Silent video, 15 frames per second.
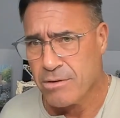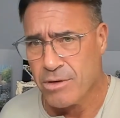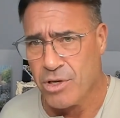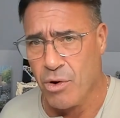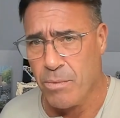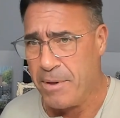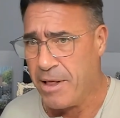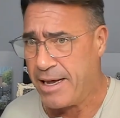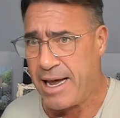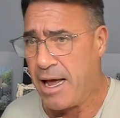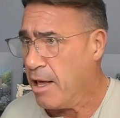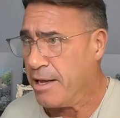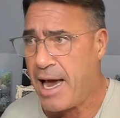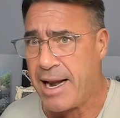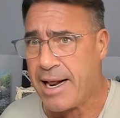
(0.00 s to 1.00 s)
you would be like,
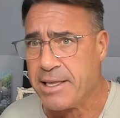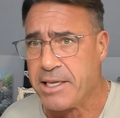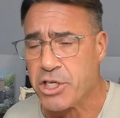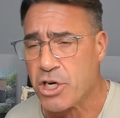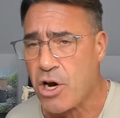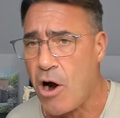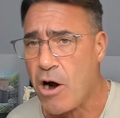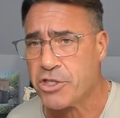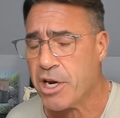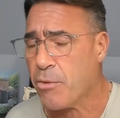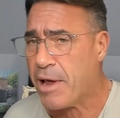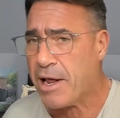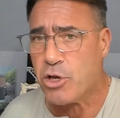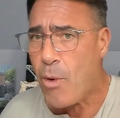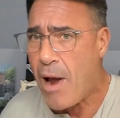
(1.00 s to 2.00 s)
got to get these cars in.
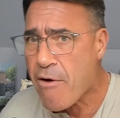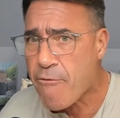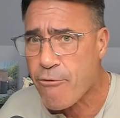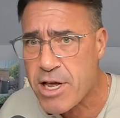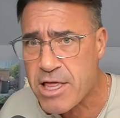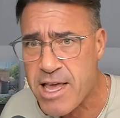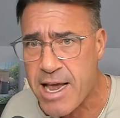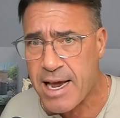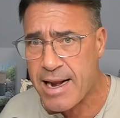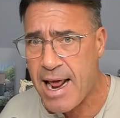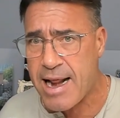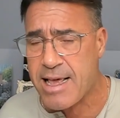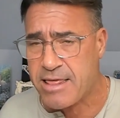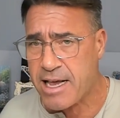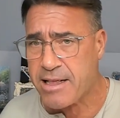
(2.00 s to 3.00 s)
We're going to do everything and
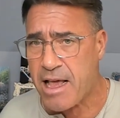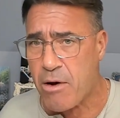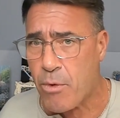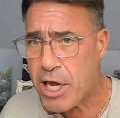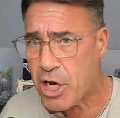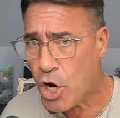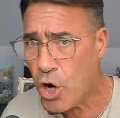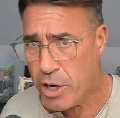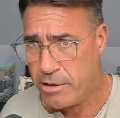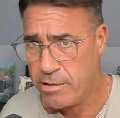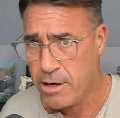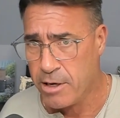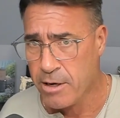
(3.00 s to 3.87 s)
anything that we could.